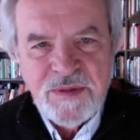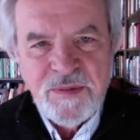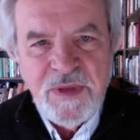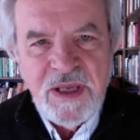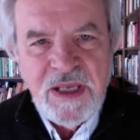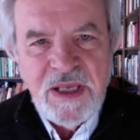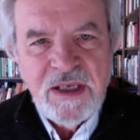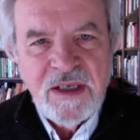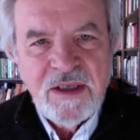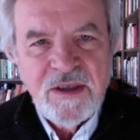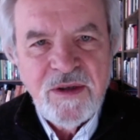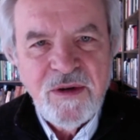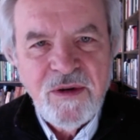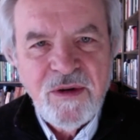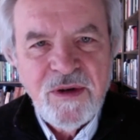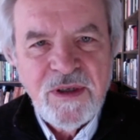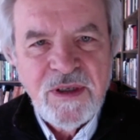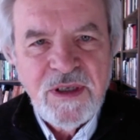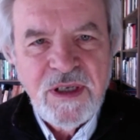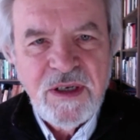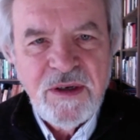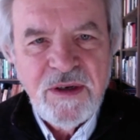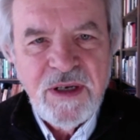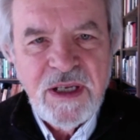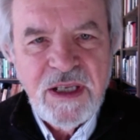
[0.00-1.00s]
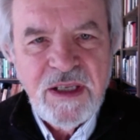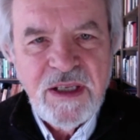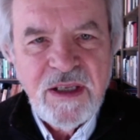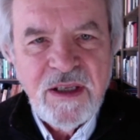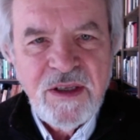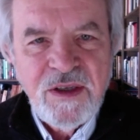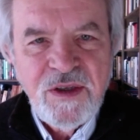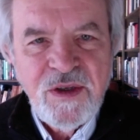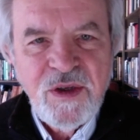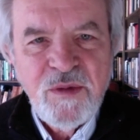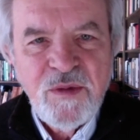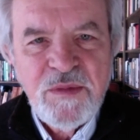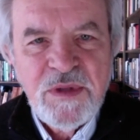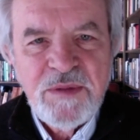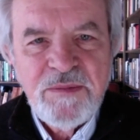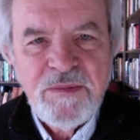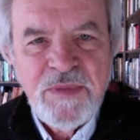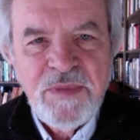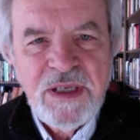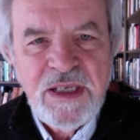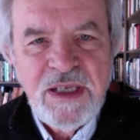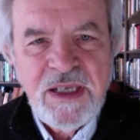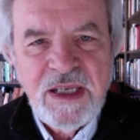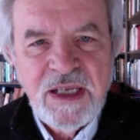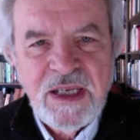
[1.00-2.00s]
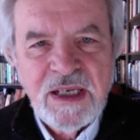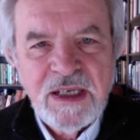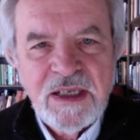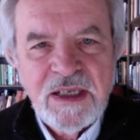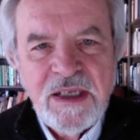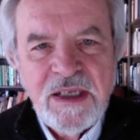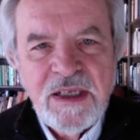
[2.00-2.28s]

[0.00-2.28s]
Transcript: being an ordinary human being,